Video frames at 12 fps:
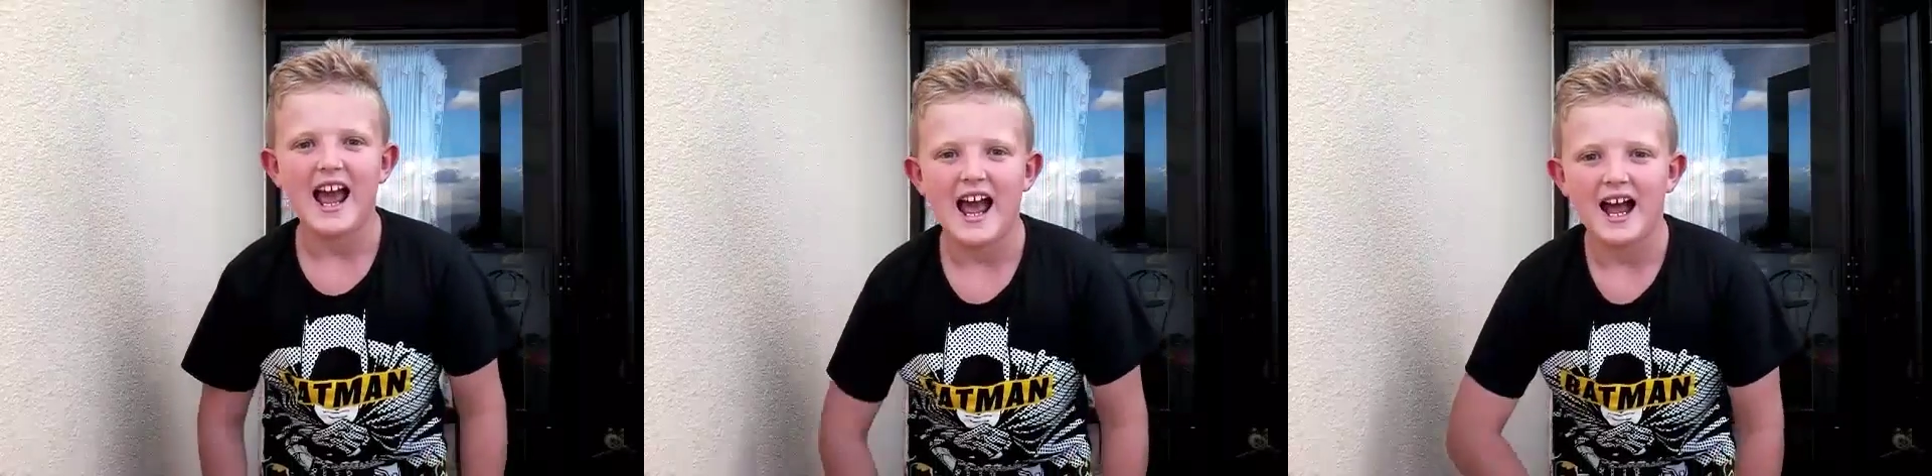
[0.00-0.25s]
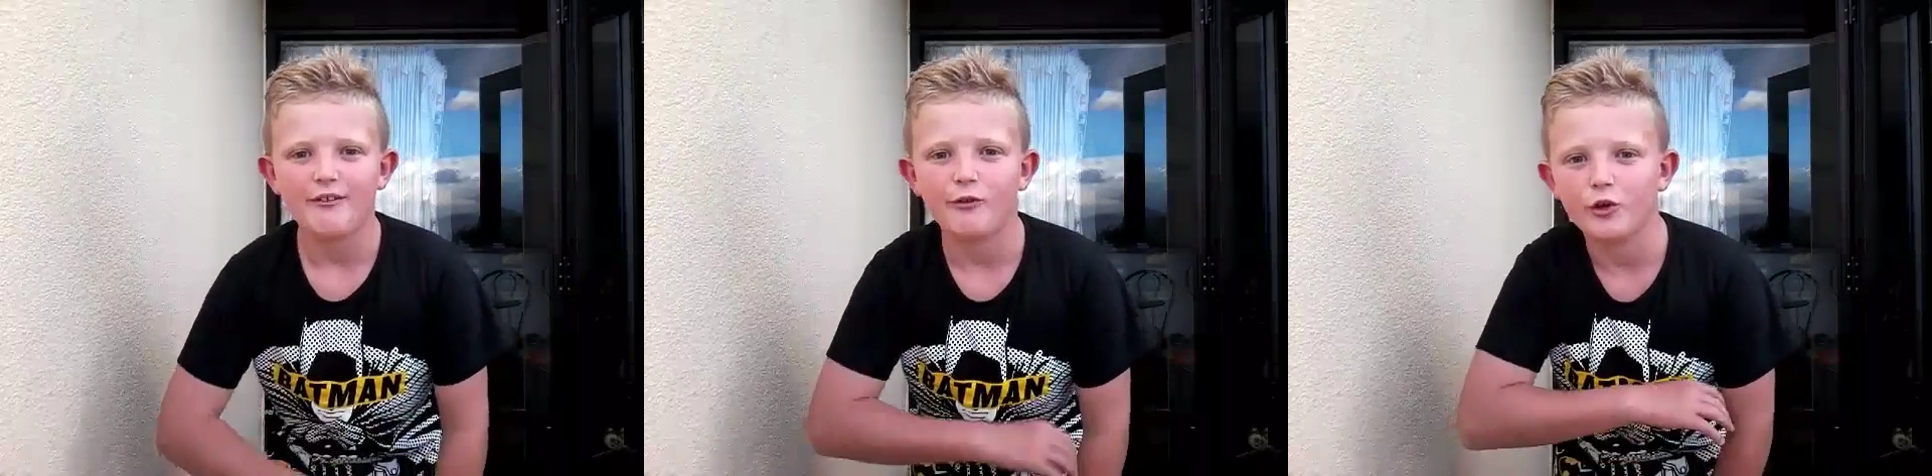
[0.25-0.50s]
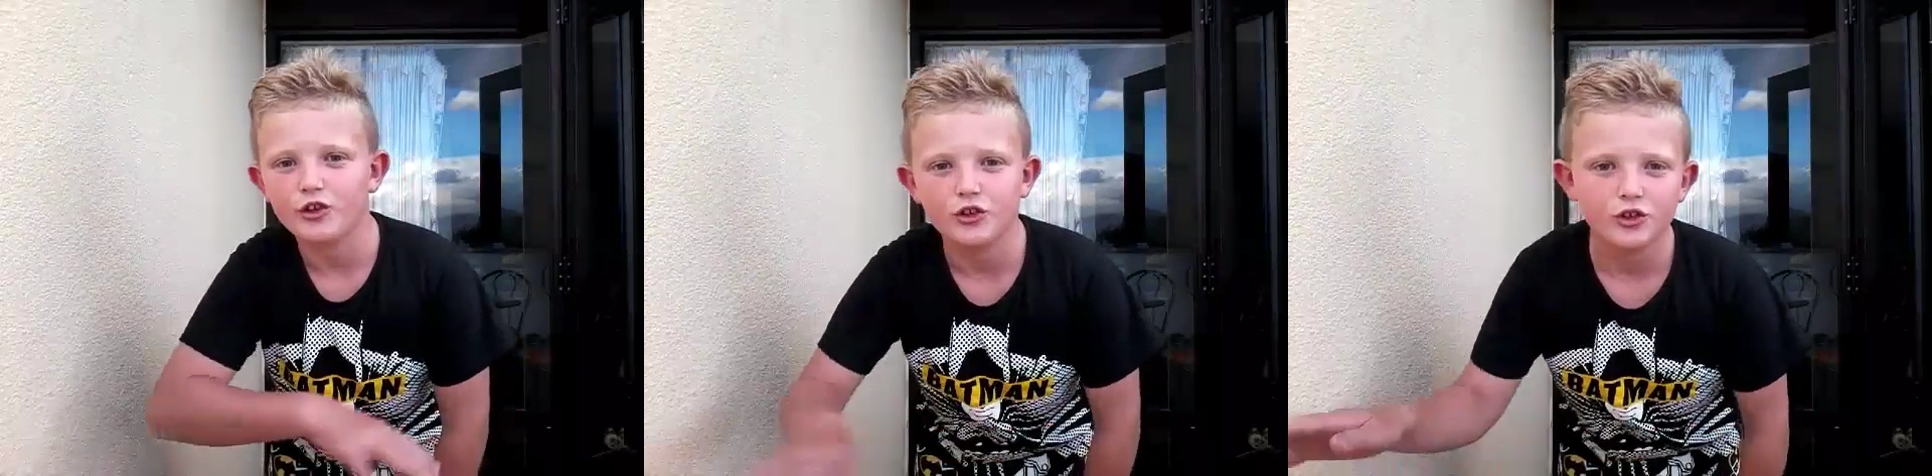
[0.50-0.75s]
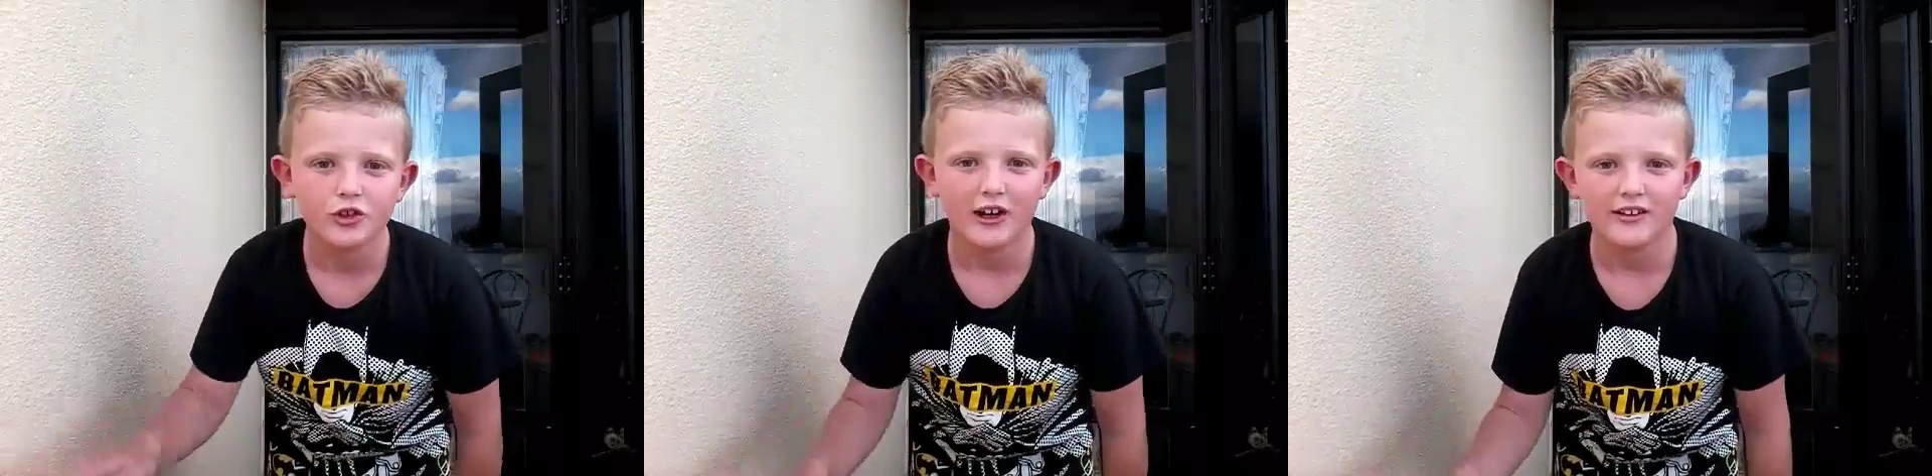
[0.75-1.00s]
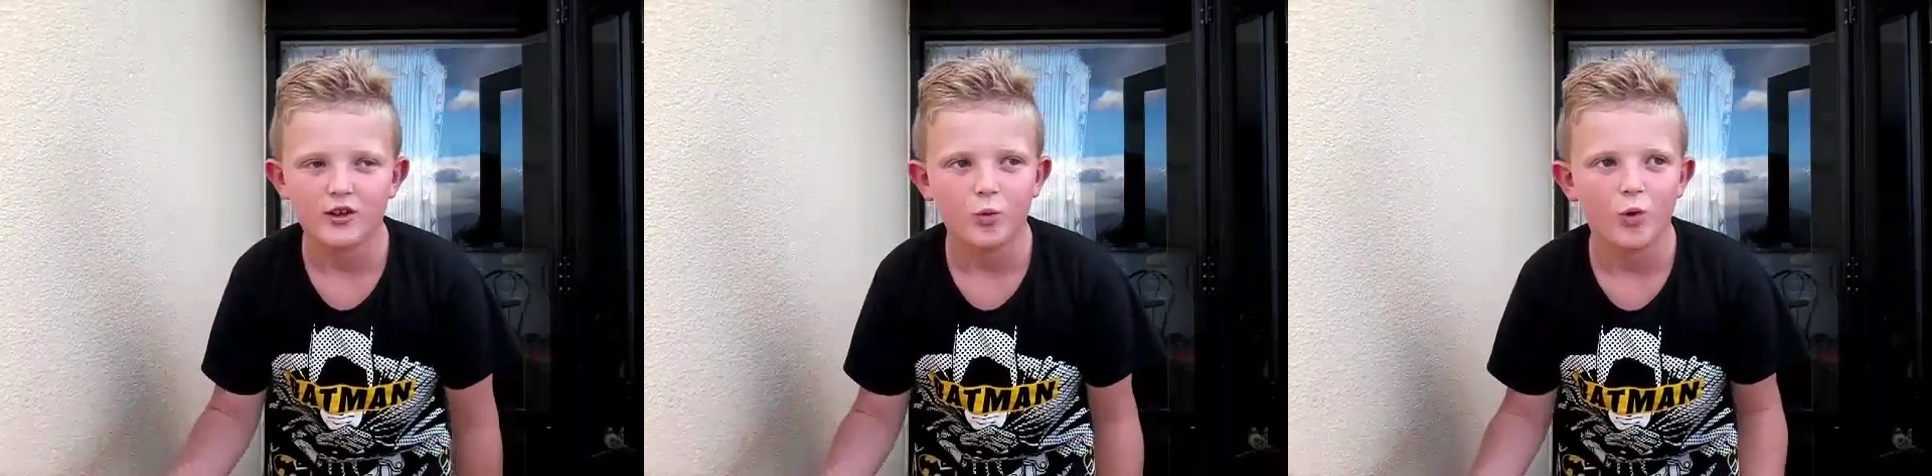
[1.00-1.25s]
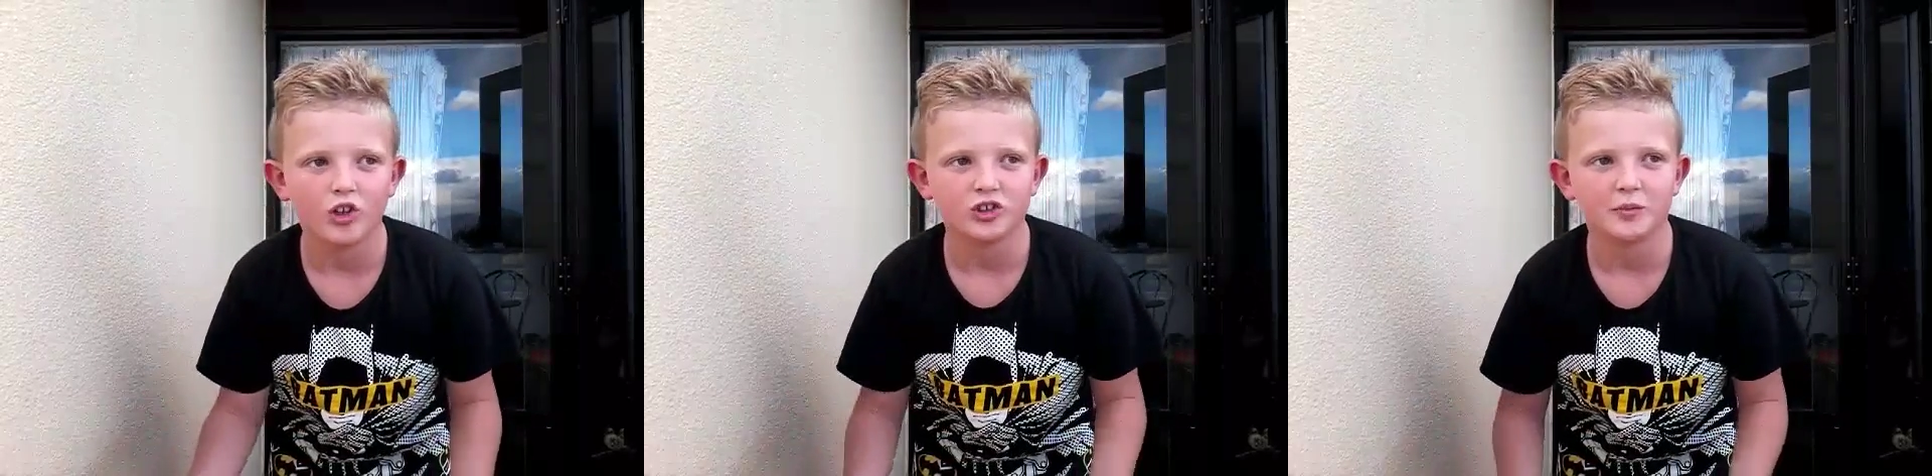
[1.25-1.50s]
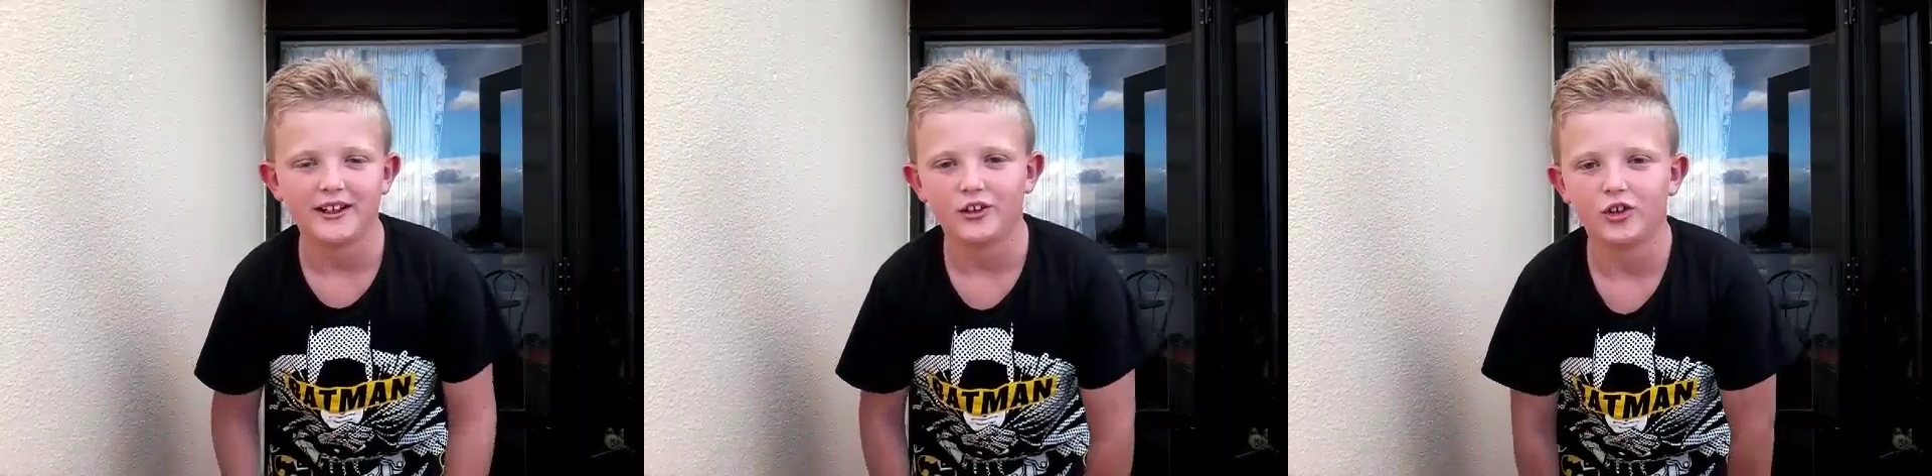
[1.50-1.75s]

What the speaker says: have all you guys to watch me.